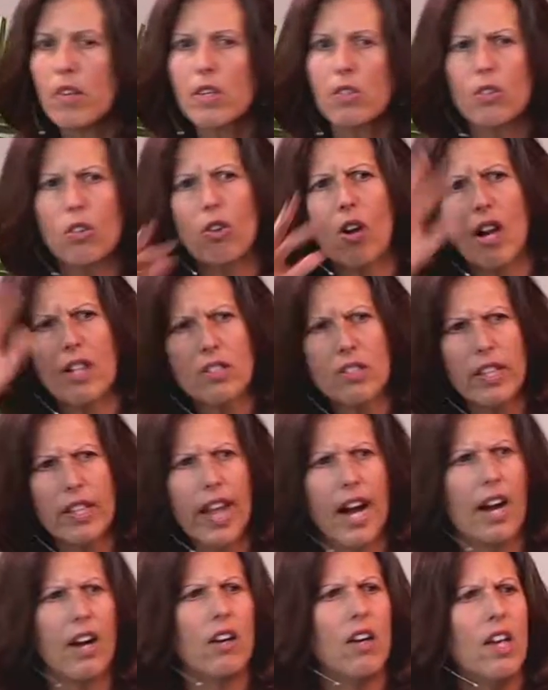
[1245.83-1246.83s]
So
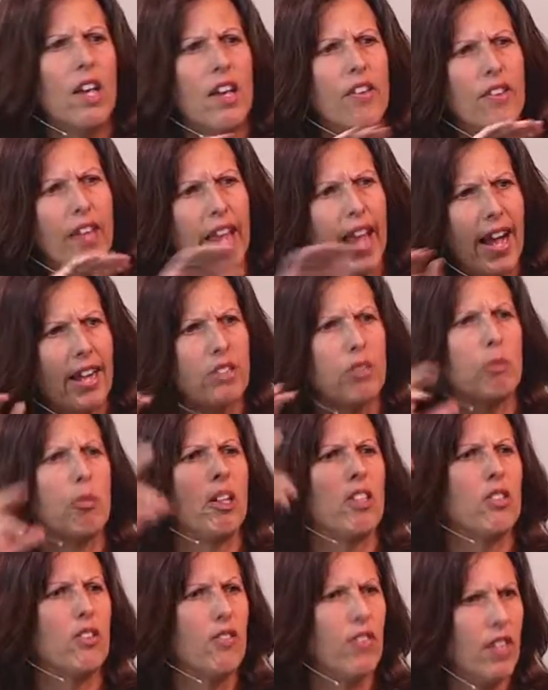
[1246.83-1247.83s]
crossing out the
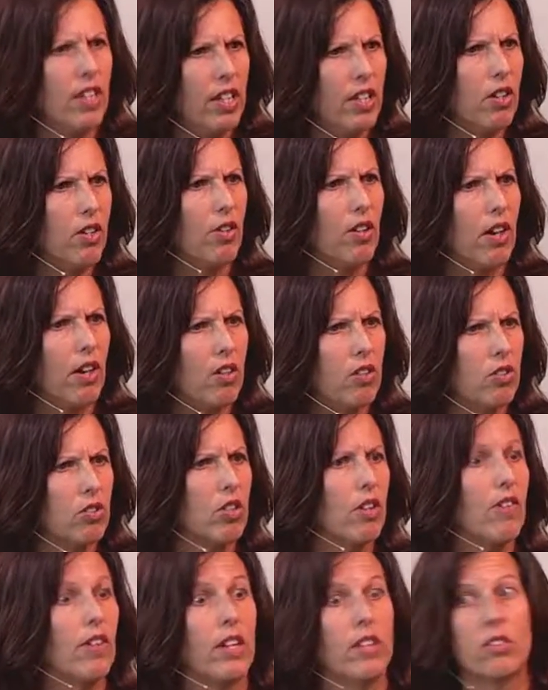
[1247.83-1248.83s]
aspects of ego that aren't
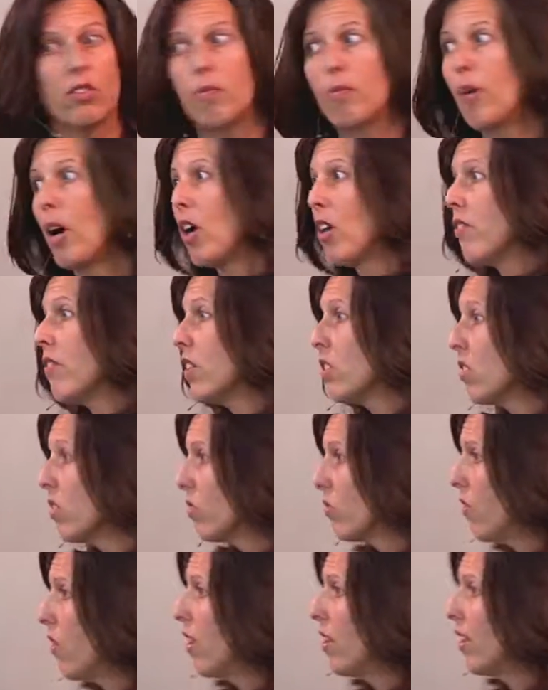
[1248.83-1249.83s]
serving us, the part of us
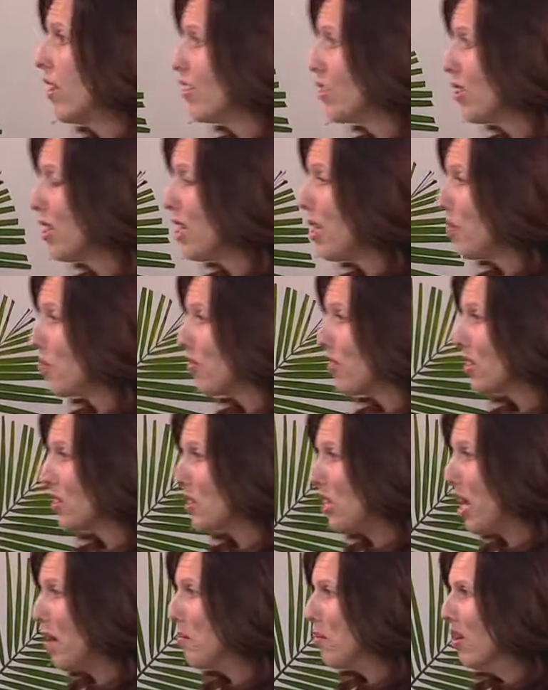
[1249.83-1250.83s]
is falling asleep, for
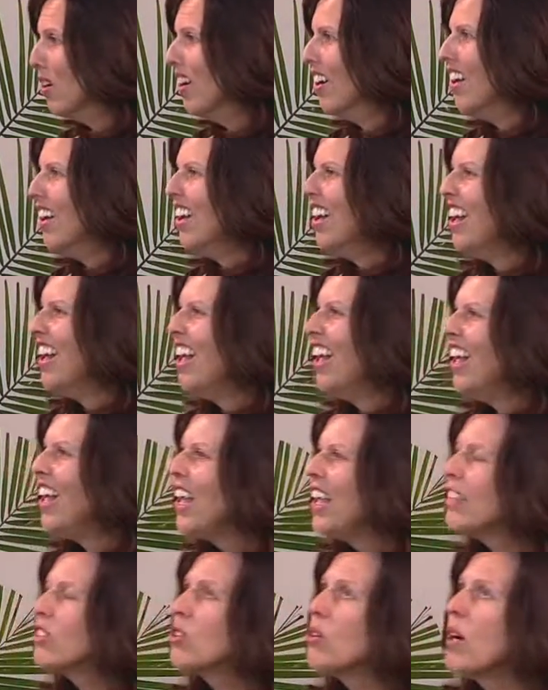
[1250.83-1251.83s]
example.
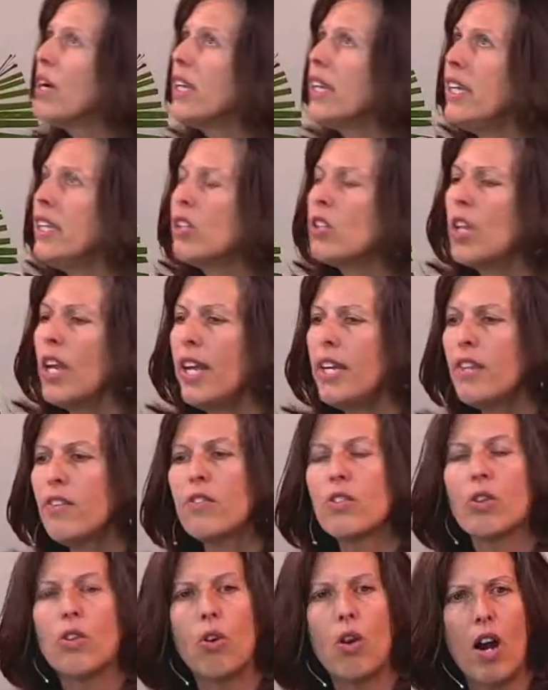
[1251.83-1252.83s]
And so on each end
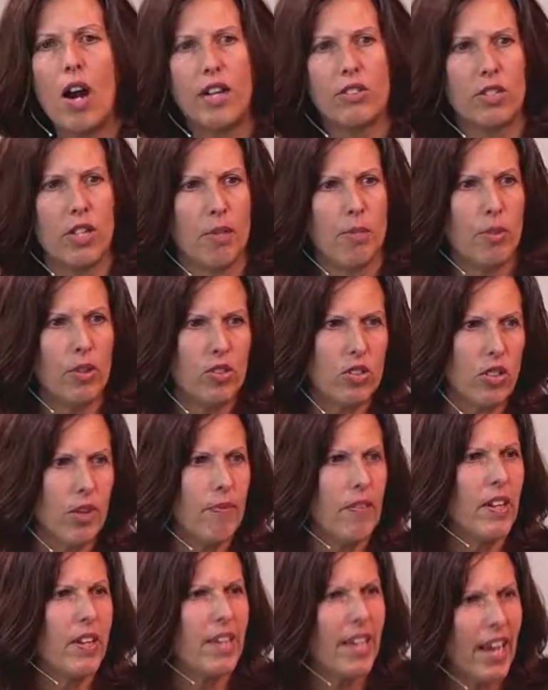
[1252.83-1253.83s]
of the cross, I put
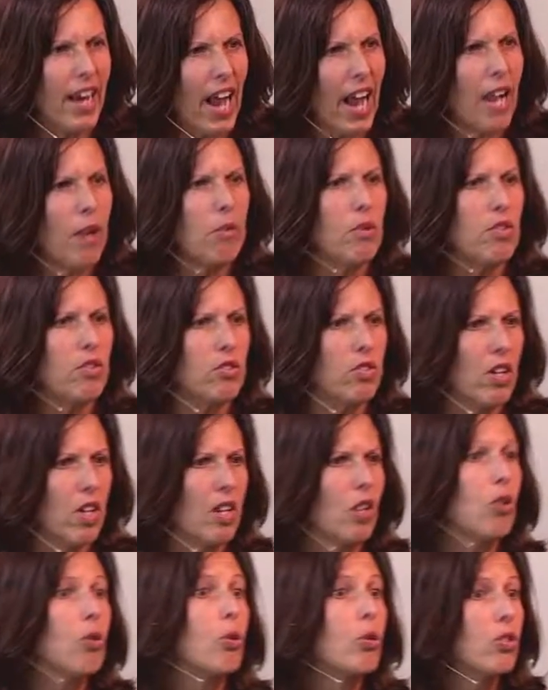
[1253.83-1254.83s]
something that I was
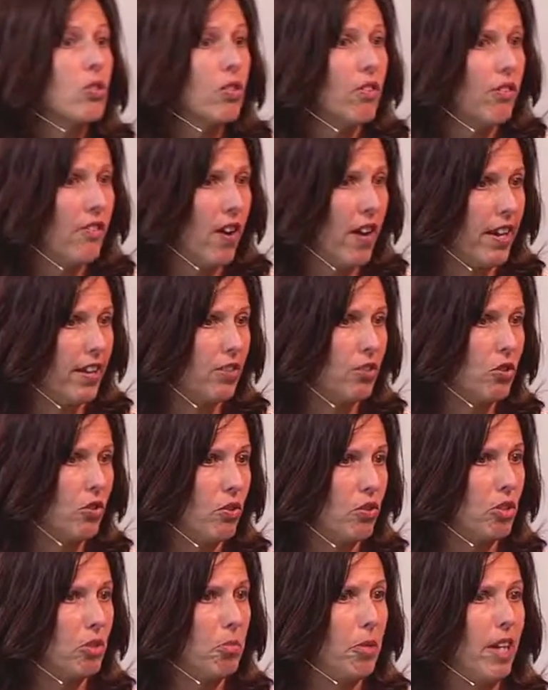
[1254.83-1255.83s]
crucifying,
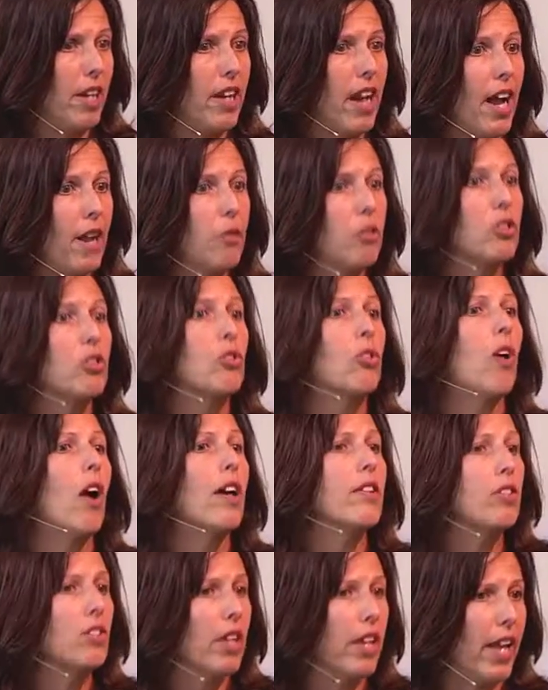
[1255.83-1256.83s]
so to speak. I was
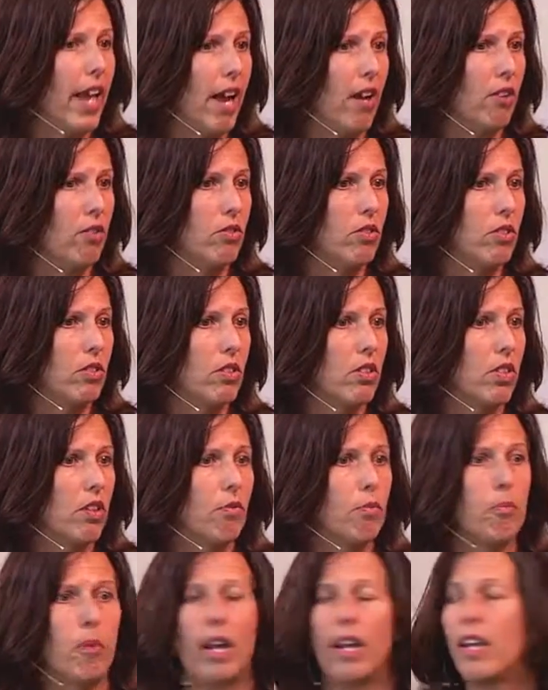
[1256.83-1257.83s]
crossing out
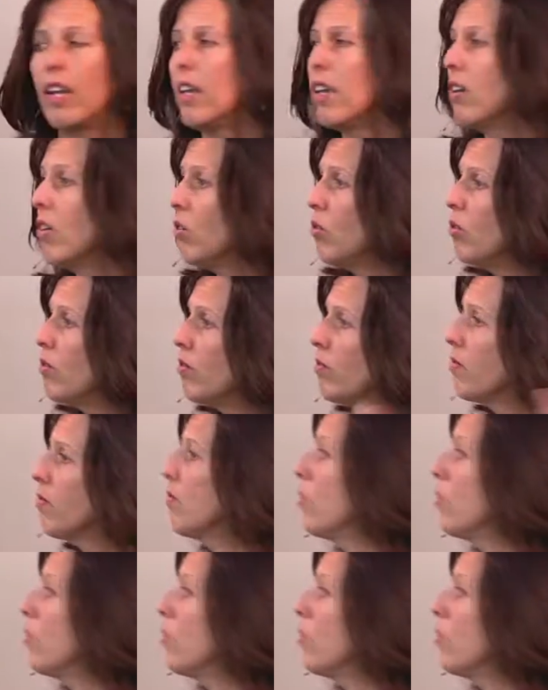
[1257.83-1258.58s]
of my own